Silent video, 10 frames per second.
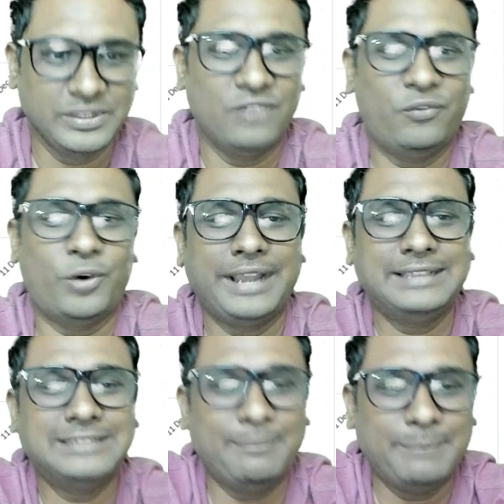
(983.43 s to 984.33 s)
For
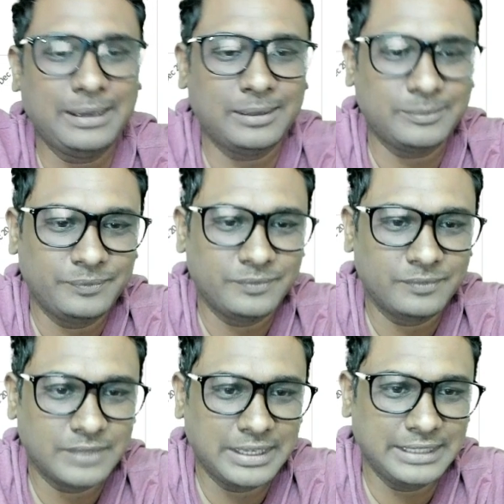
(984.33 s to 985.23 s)
example,
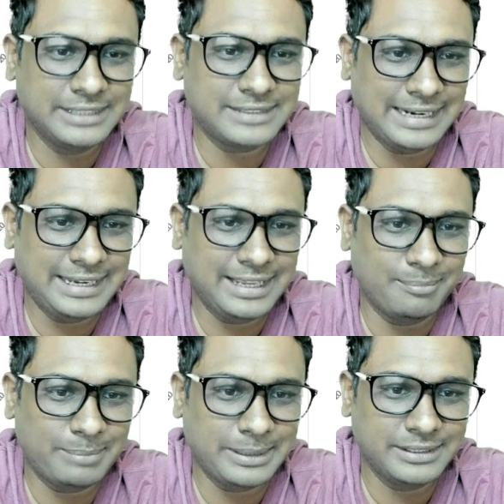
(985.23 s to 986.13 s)
in this IT
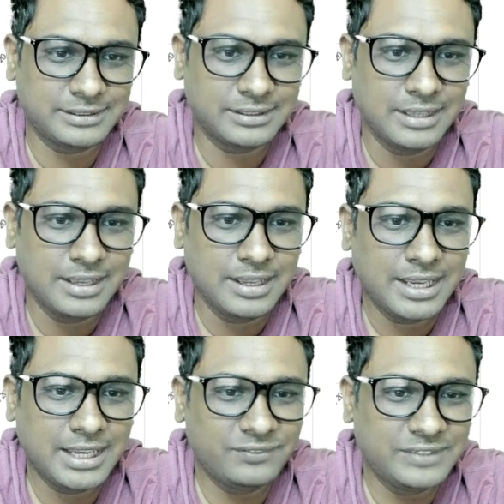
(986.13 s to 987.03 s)
companies,
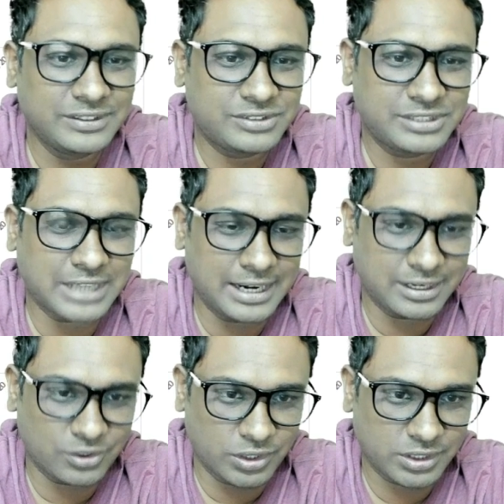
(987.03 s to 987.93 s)
if this chart
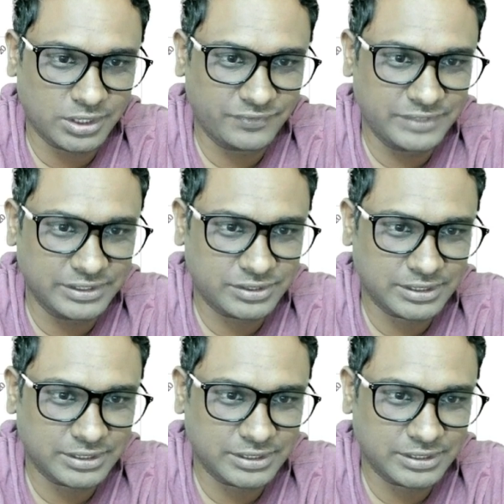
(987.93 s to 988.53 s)
or if this